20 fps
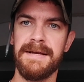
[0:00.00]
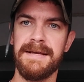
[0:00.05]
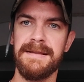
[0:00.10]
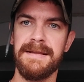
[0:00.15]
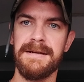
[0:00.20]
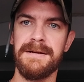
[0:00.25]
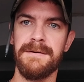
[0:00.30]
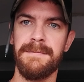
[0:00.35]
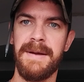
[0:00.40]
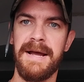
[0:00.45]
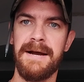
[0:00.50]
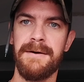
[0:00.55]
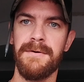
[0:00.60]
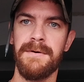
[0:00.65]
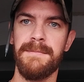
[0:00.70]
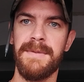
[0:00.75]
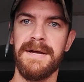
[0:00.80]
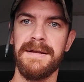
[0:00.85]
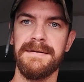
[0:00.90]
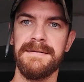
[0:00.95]
and then your power
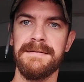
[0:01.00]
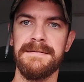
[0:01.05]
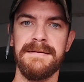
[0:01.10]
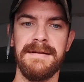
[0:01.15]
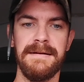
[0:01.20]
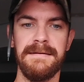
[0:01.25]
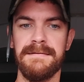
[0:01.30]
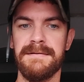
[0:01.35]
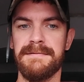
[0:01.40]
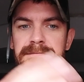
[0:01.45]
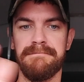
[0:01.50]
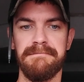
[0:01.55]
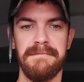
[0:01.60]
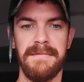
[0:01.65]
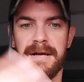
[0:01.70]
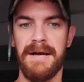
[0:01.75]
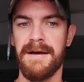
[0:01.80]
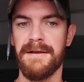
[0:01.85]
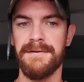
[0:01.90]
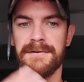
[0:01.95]
button and
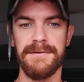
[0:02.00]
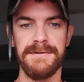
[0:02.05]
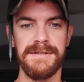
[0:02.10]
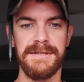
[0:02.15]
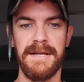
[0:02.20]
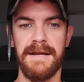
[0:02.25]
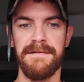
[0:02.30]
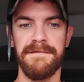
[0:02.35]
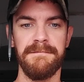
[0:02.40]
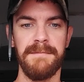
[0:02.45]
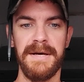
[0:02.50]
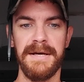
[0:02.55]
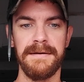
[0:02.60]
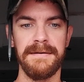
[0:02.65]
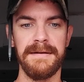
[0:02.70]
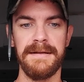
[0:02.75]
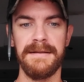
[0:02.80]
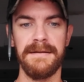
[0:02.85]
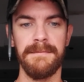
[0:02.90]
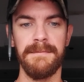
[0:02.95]
other stuff
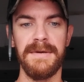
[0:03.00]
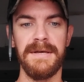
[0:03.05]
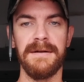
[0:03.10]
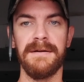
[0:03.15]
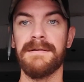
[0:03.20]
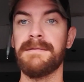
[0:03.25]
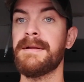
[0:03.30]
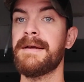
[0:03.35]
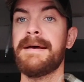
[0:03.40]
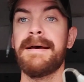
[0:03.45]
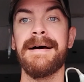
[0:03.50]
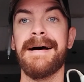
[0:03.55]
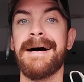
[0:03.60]
button in the middle.